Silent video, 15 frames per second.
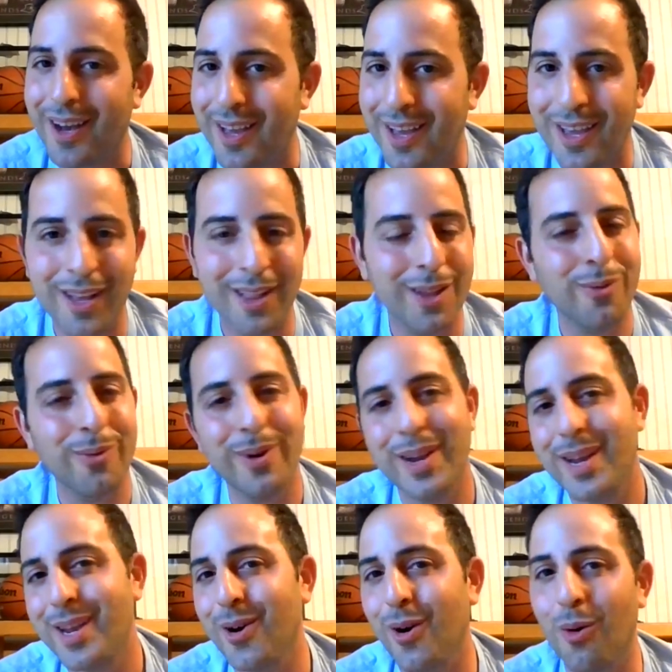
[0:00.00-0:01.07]
uh,
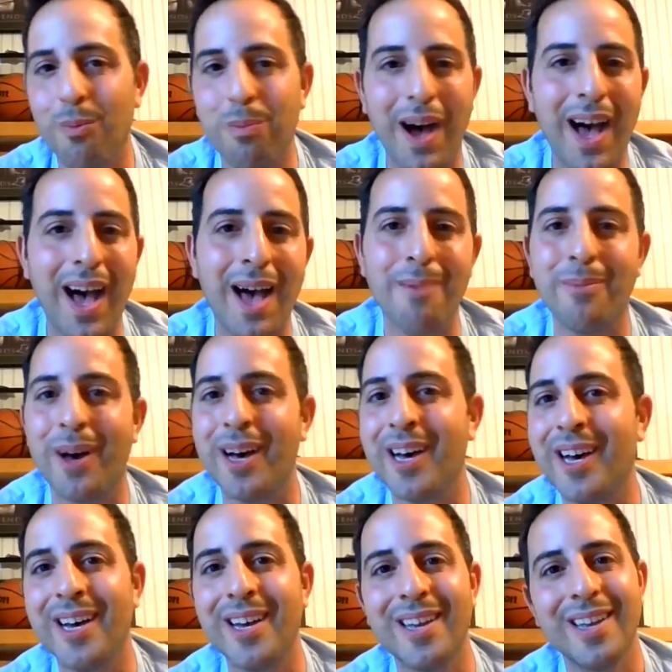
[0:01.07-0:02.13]
Hillary,
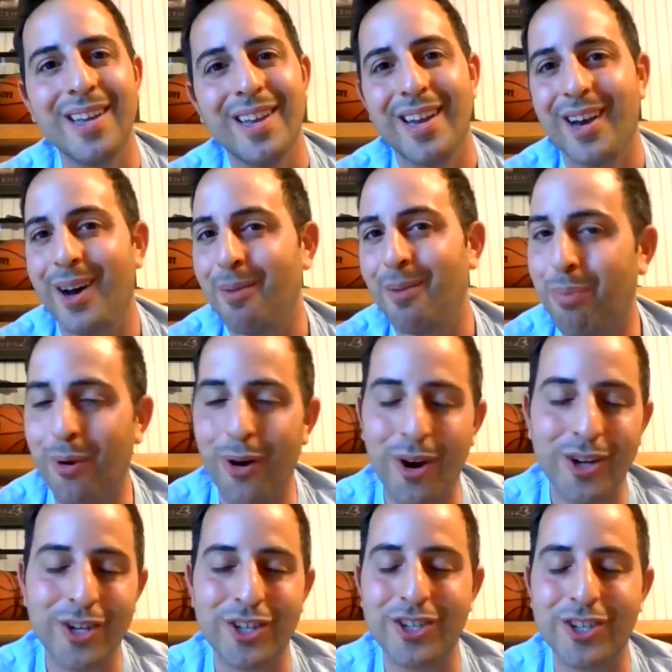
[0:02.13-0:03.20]
Obama, uh,
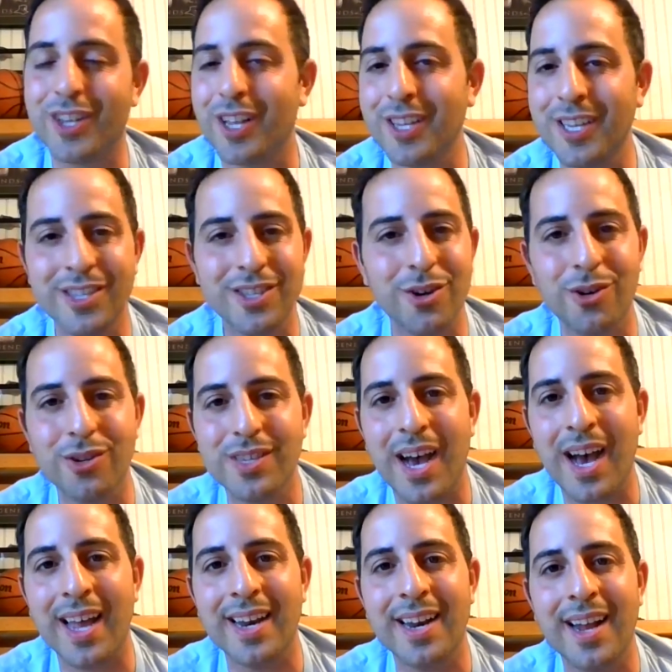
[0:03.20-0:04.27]
Bush, the list goes
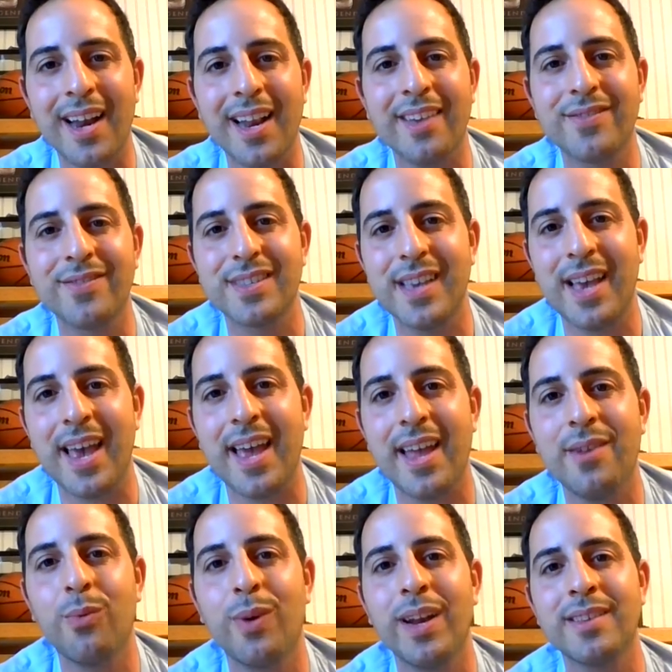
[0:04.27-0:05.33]
on and on, have
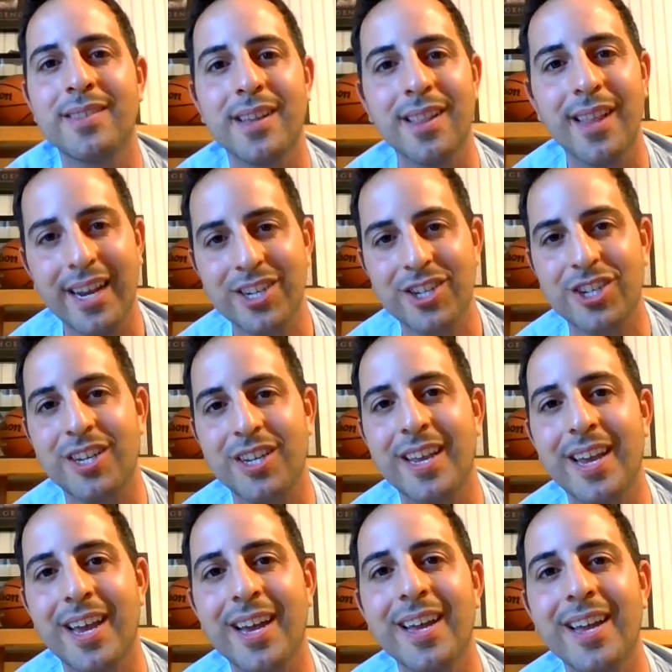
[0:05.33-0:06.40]
said when it's election
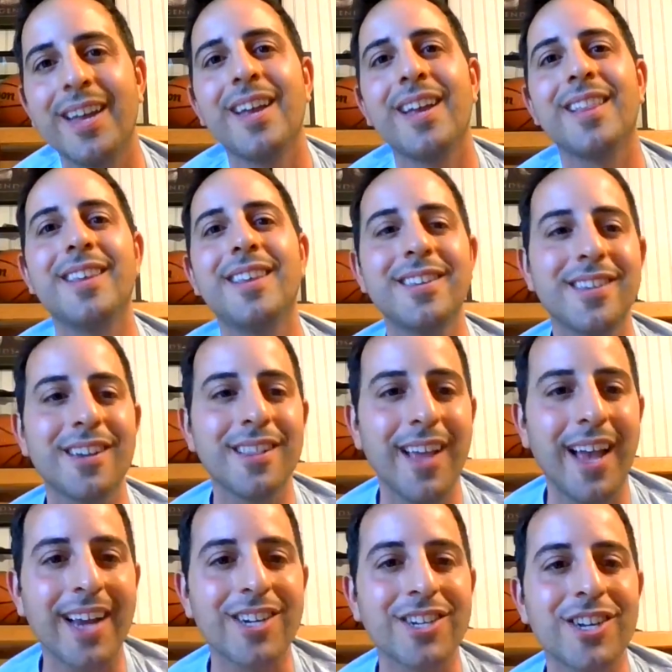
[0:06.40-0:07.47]
year, this
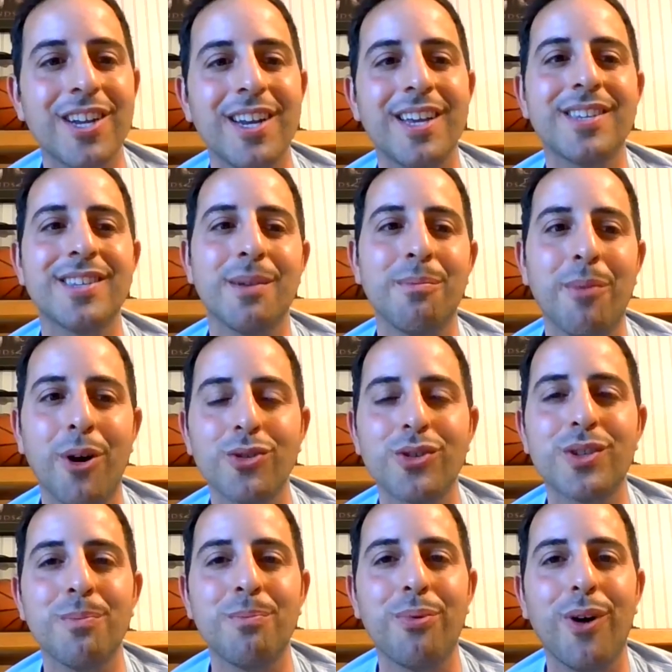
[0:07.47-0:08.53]
election is the
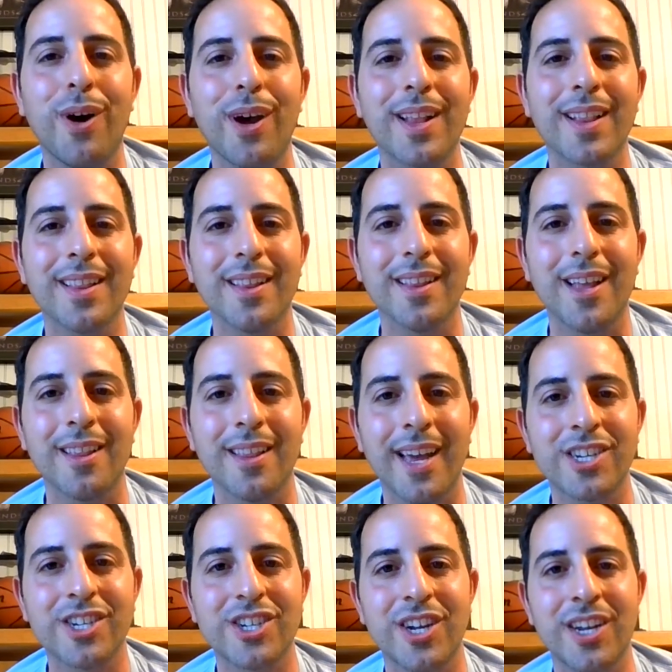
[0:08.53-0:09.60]
most important
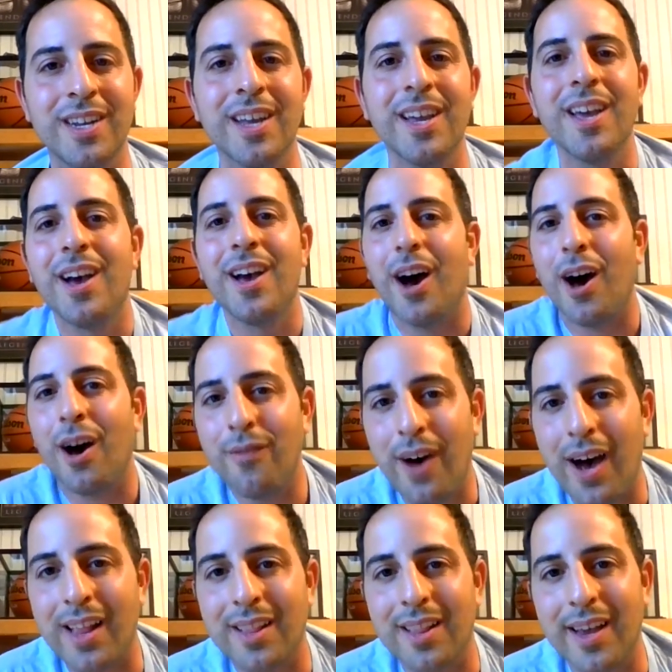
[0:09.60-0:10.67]
election of
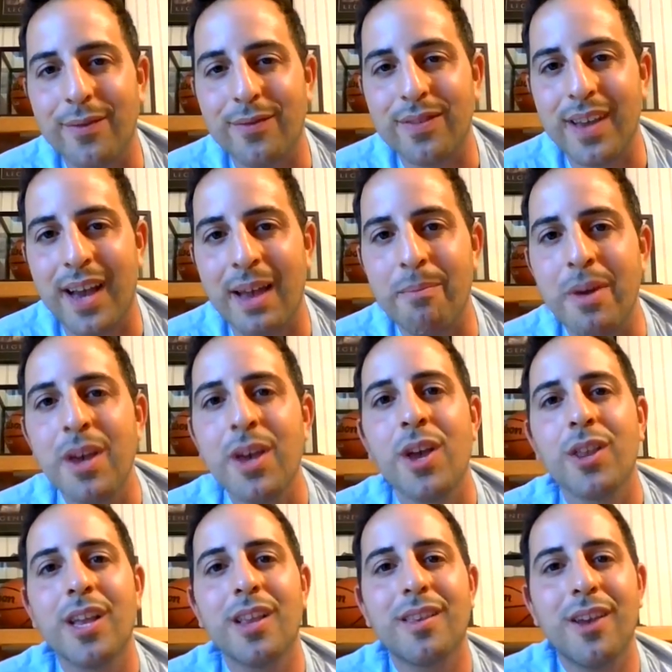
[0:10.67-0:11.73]
our lifetime
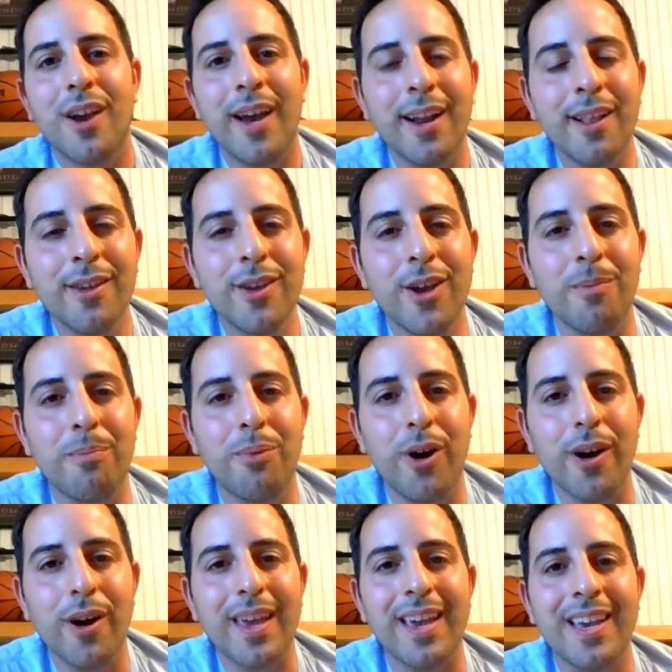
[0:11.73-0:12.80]
the title of your
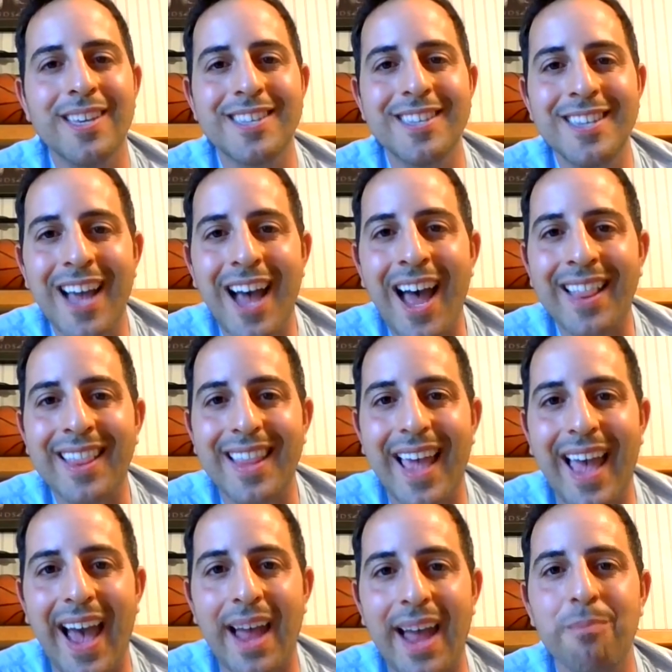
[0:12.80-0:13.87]
book is not
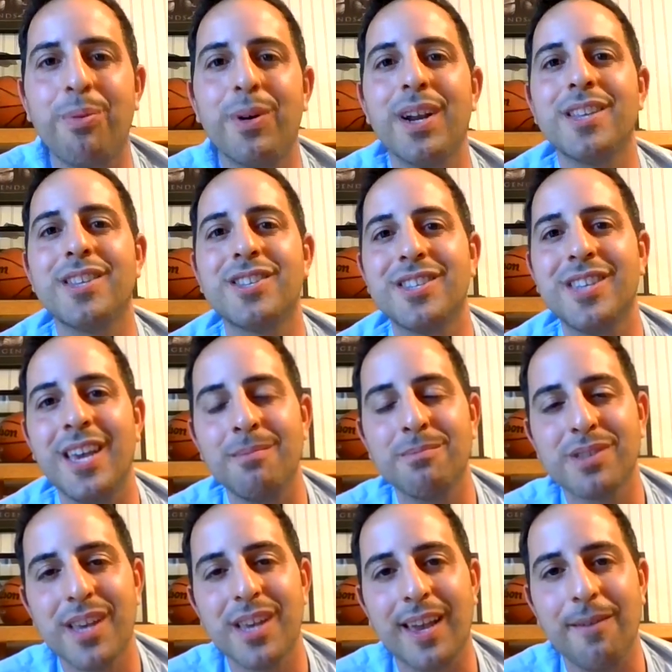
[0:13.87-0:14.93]
that, but it
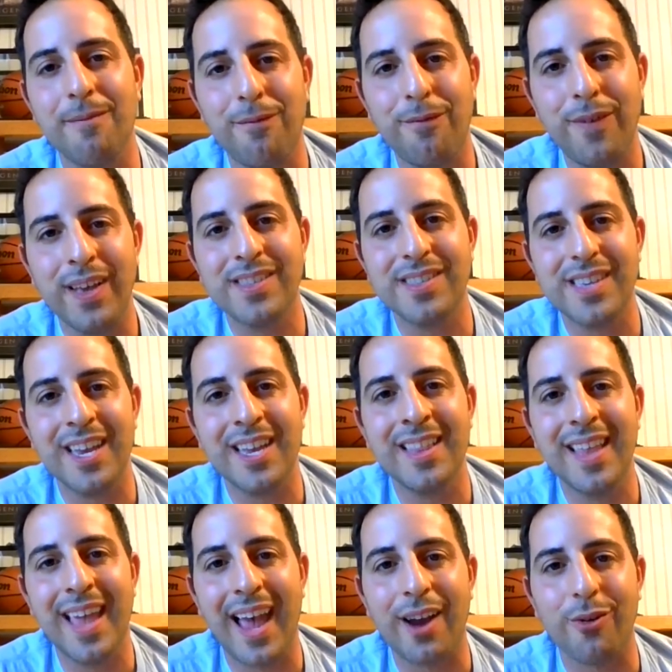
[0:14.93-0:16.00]
seems like it fits
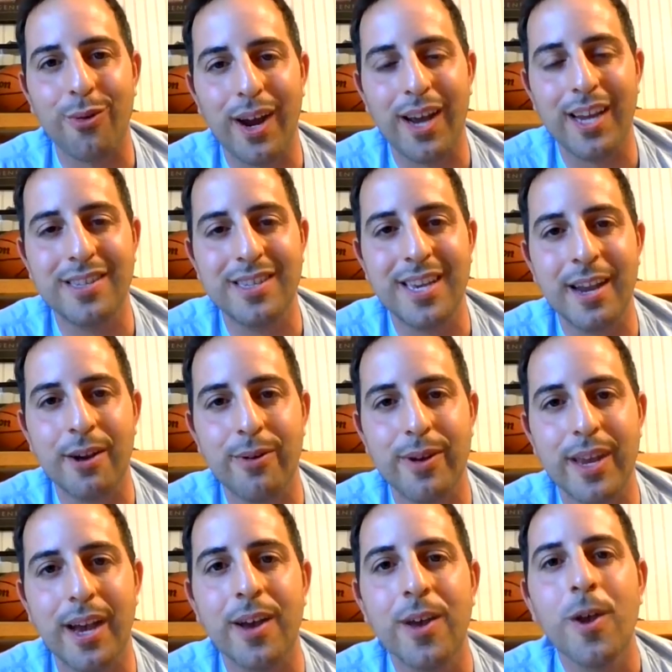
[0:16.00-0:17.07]
in that
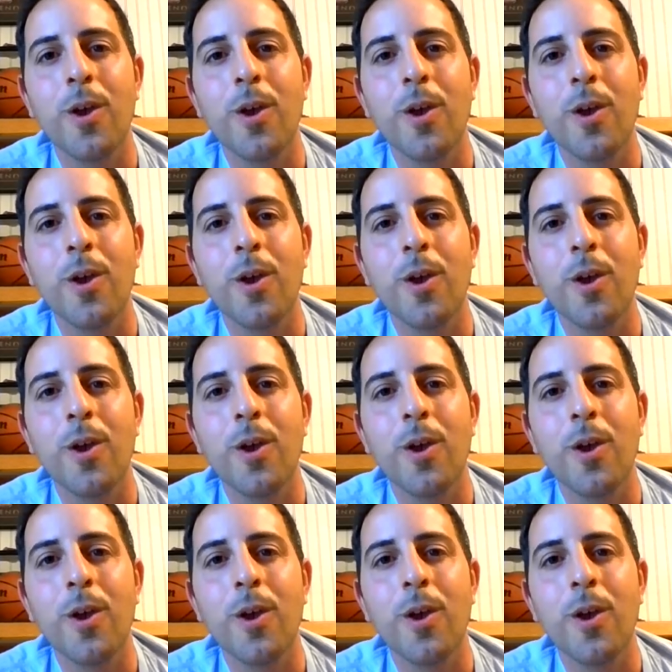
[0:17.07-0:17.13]
criteria.